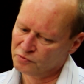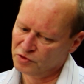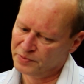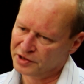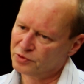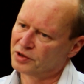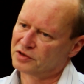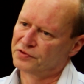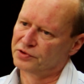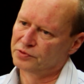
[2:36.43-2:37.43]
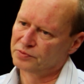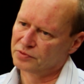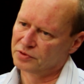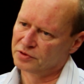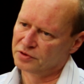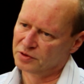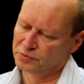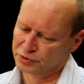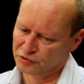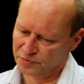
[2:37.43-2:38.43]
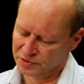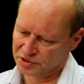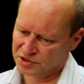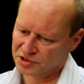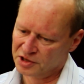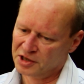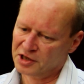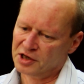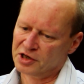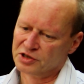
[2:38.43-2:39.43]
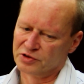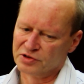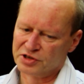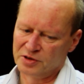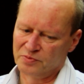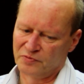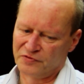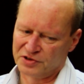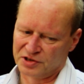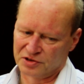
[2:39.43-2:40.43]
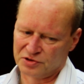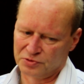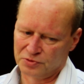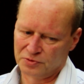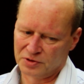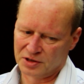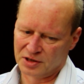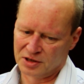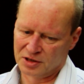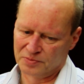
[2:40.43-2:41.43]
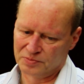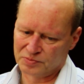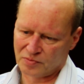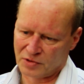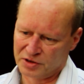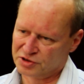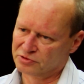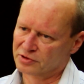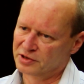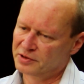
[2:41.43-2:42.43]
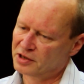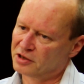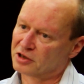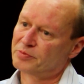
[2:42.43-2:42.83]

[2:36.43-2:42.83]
we made quite a few improvements, so it seemed fitting to historically hark